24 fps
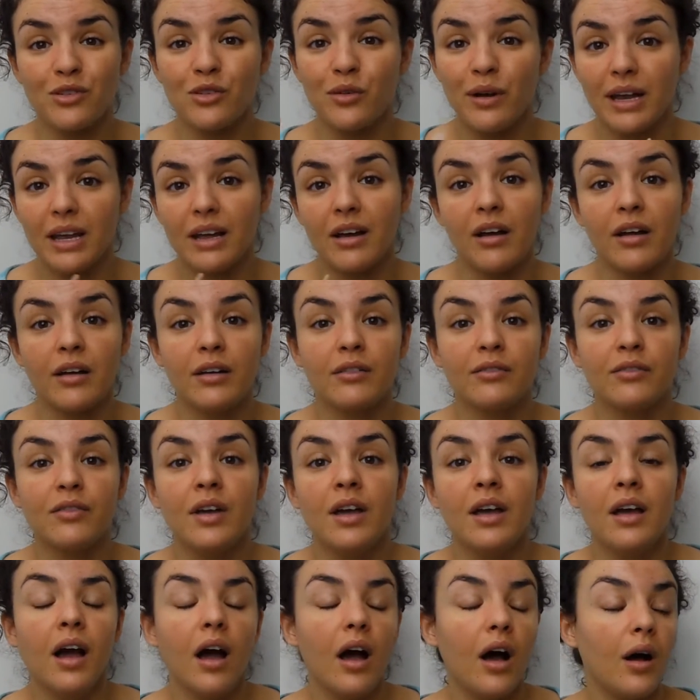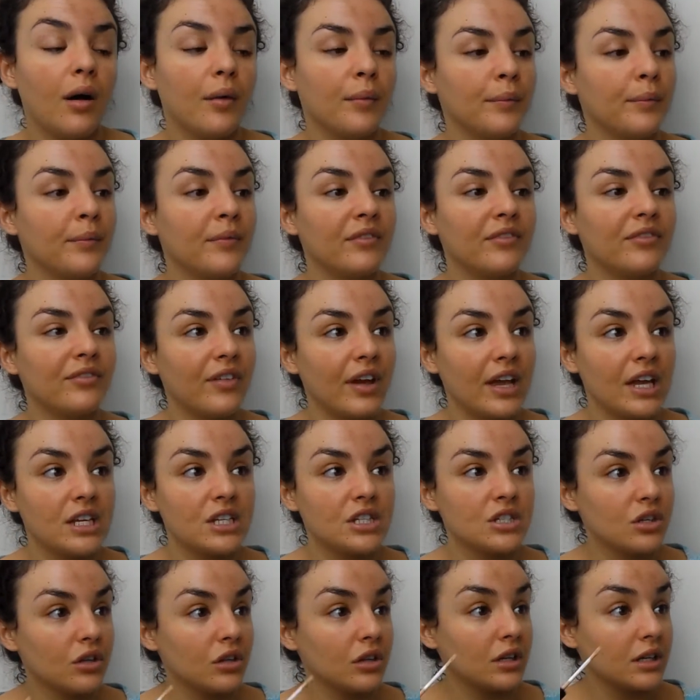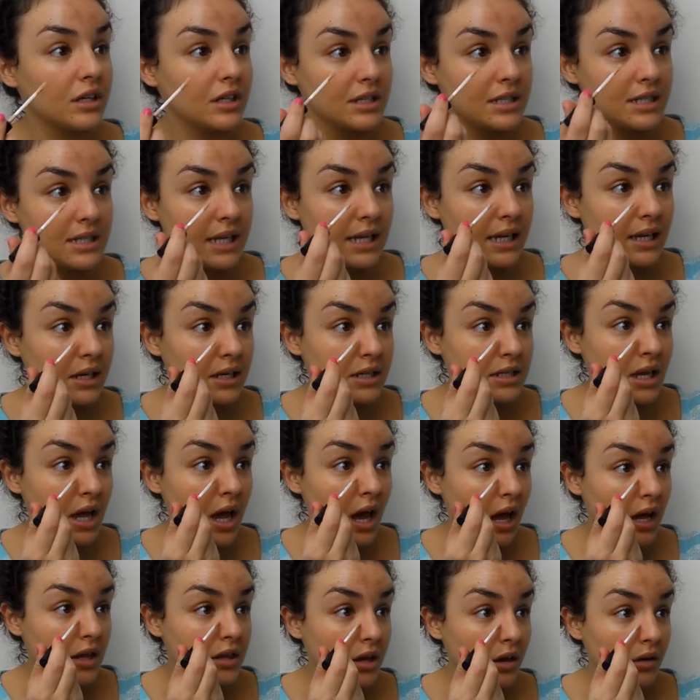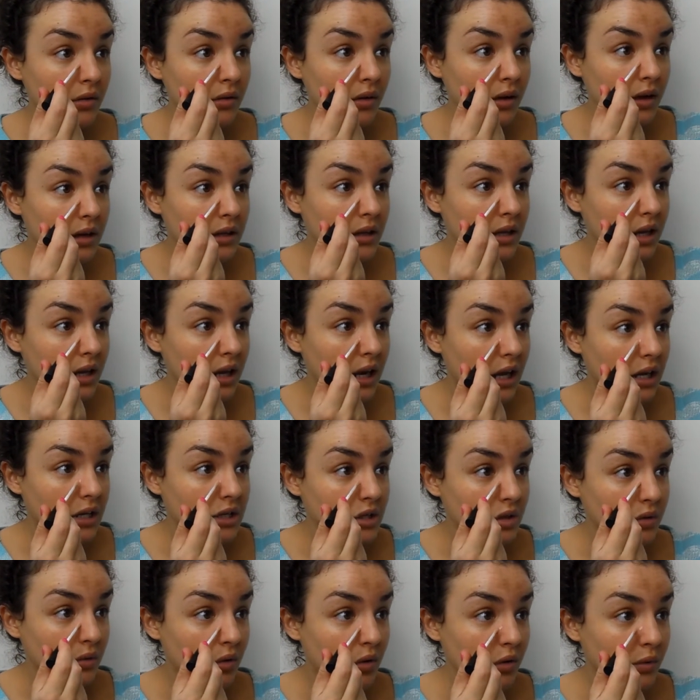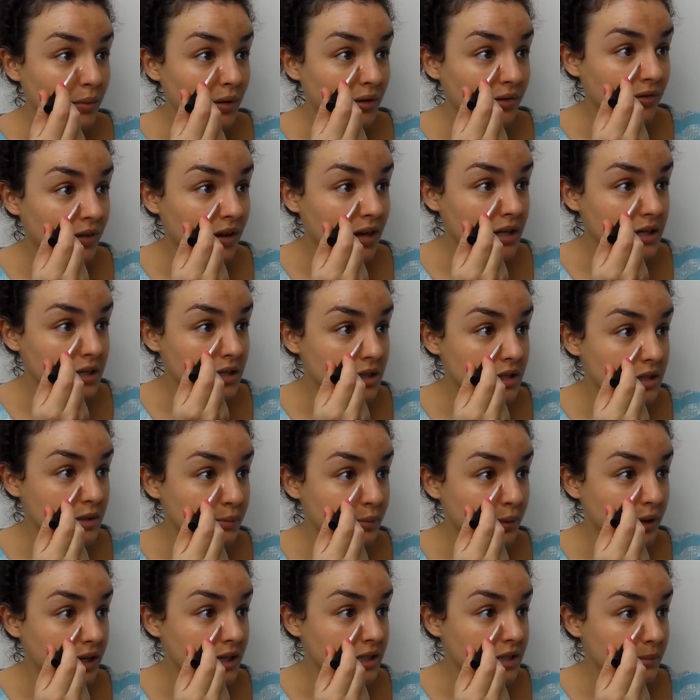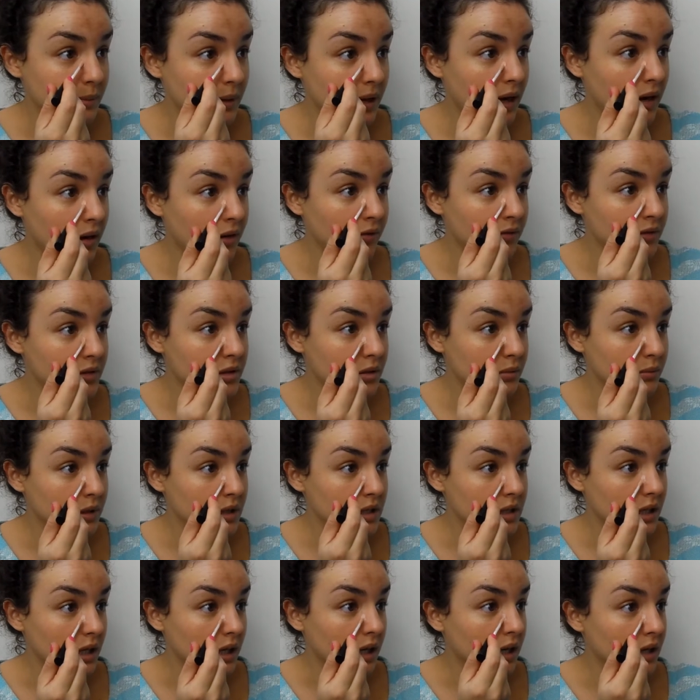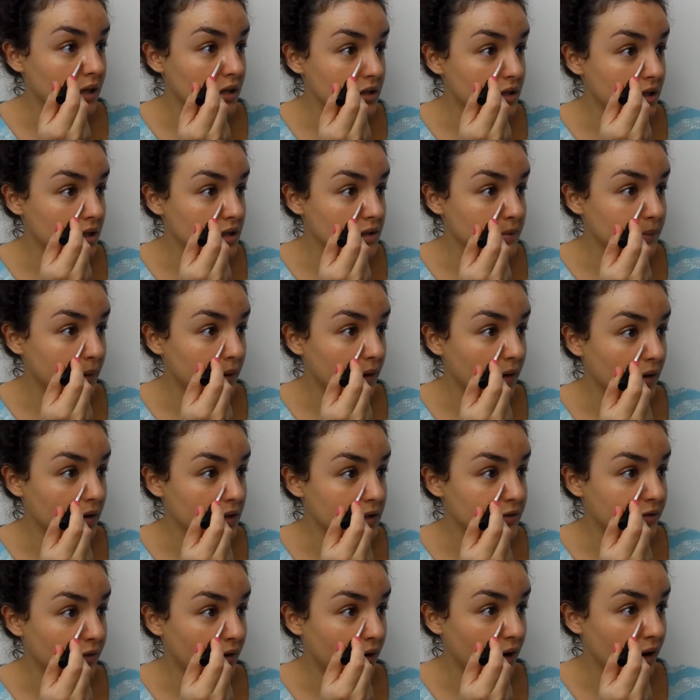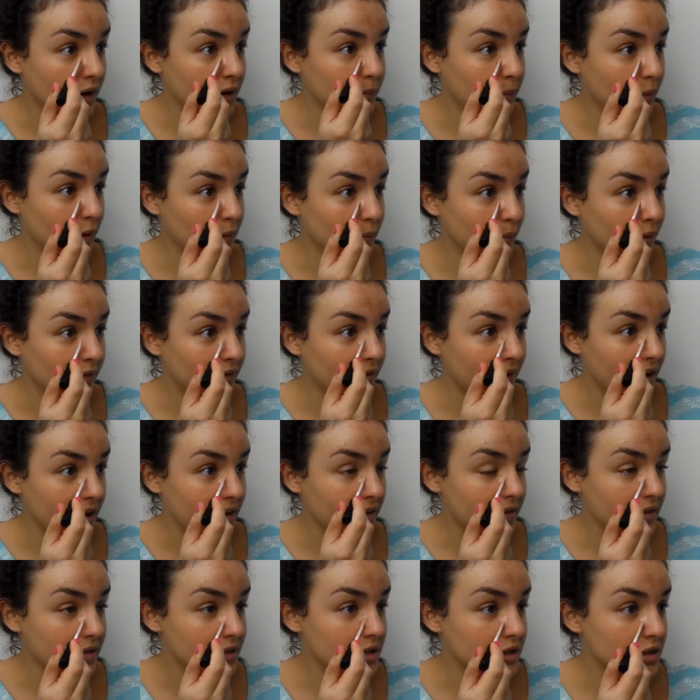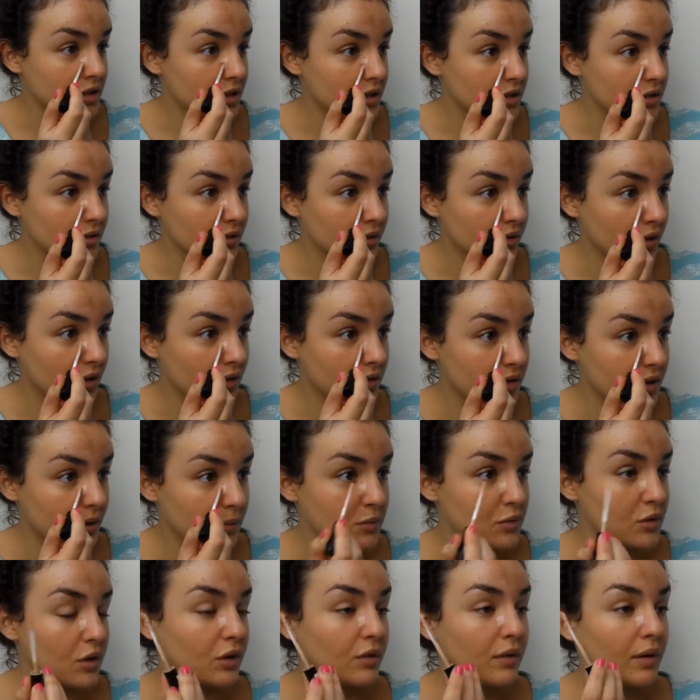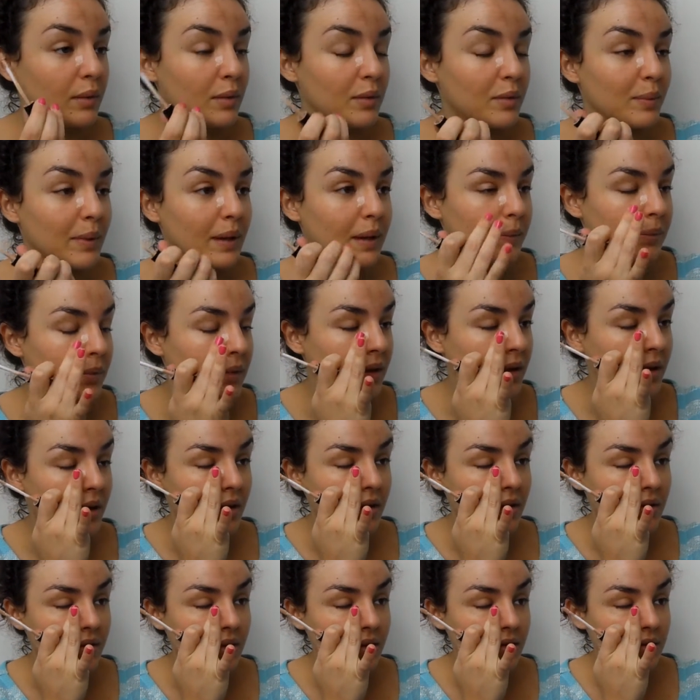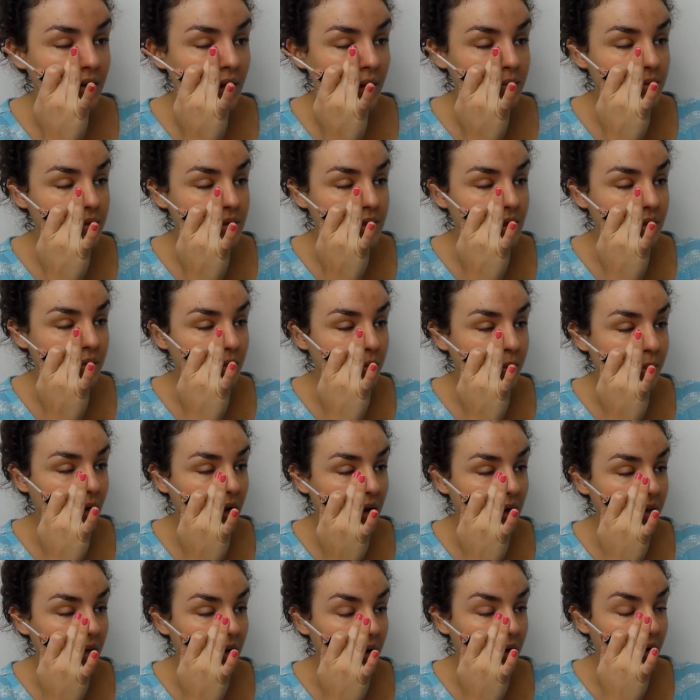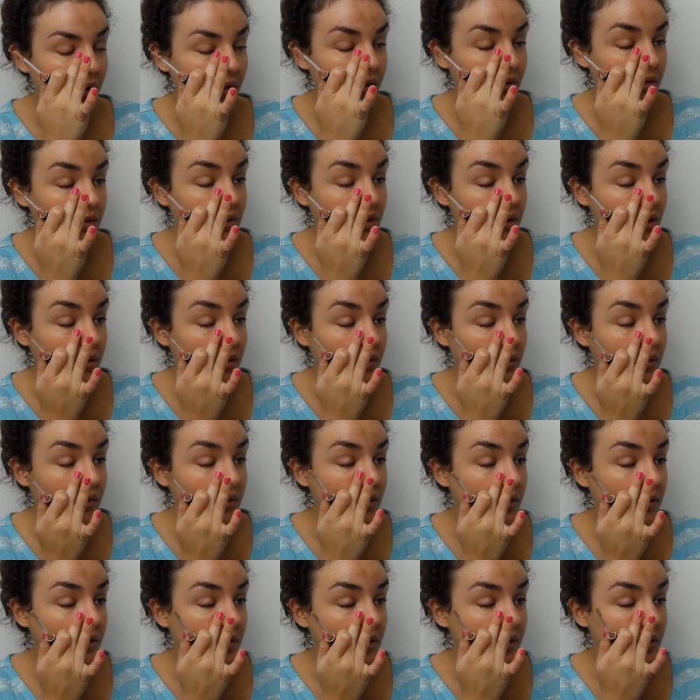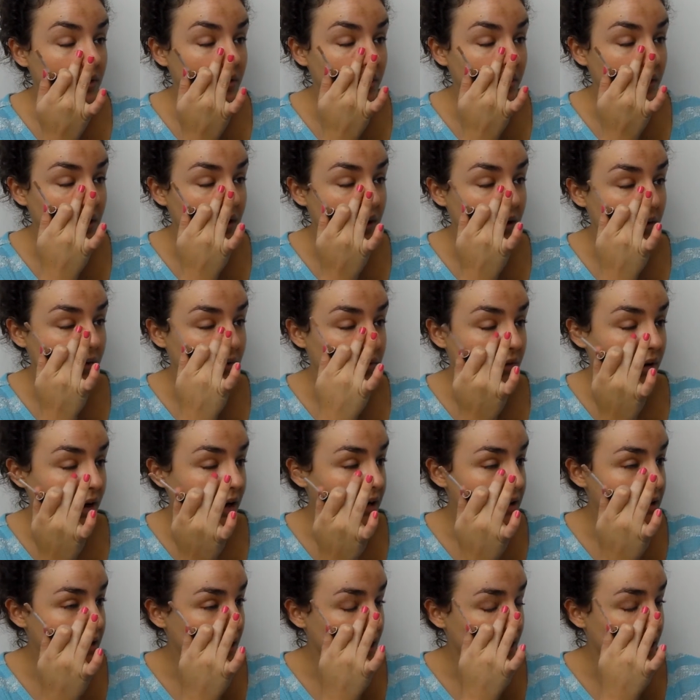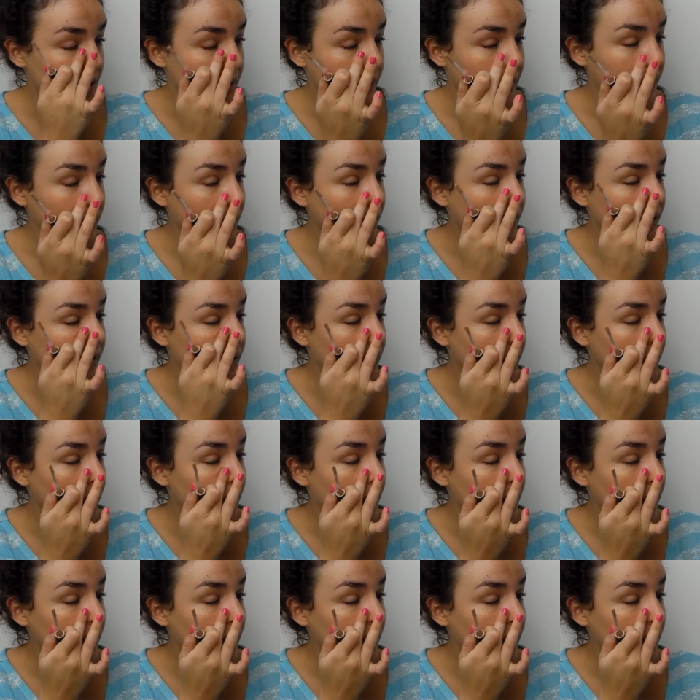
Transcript: of great kind of facial concealers. I don't like the collection one on my face because it breaks me out for some reason. I can use it under my eyes fine, but on my face it just doesn't seem to agree with me. So I'm just going to apply that onto the red area